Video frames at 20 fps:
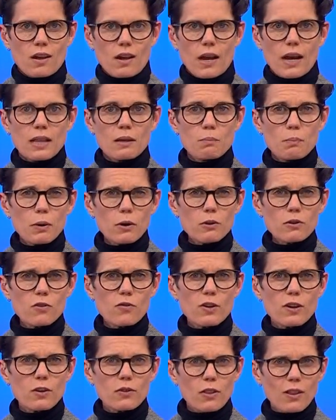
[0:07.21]
And in
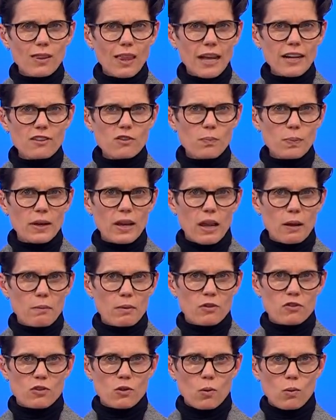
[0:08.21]
Burnsville, the lights became
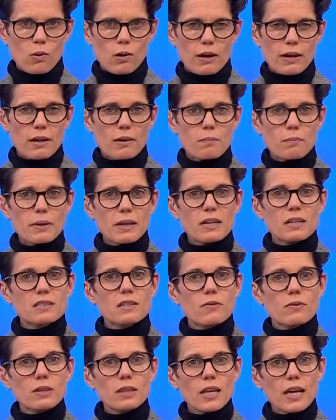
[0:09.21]
a story because
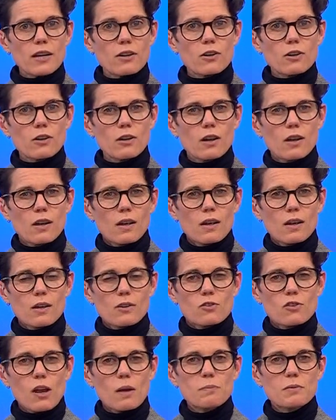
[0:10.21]
of a letter
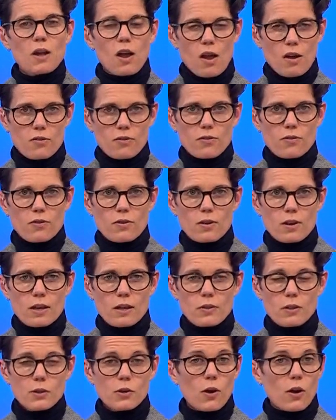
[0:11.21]
dropped off
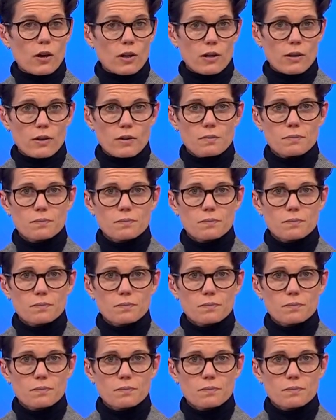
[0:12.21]
in the dark.